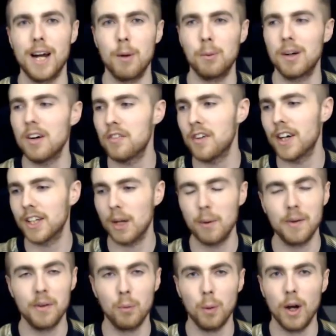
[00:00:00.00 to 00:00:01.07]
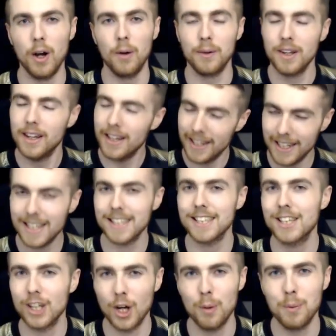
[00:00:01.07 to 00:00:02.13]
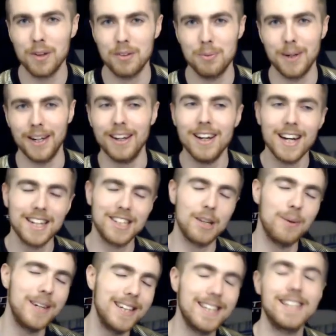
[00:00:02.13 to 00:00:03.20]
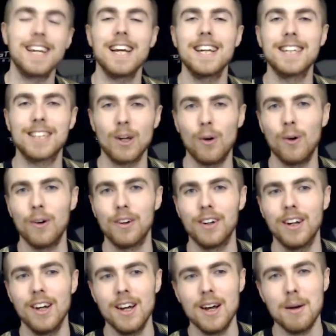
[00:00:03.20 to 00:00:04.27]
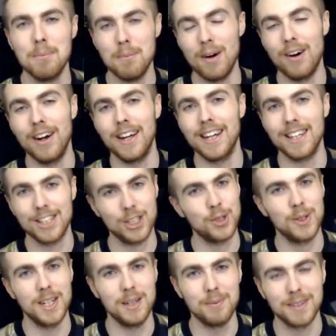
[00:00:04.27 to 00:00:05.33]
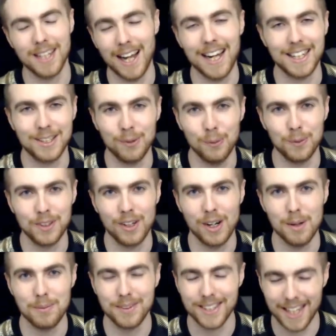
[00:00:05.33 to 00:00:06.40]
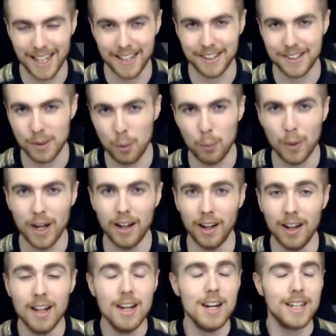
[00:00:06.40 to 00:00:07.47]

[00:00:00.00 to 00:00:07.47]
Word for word: now. Wherever I go in the world, he has to go with me. And so he stays on my streams at all times as well.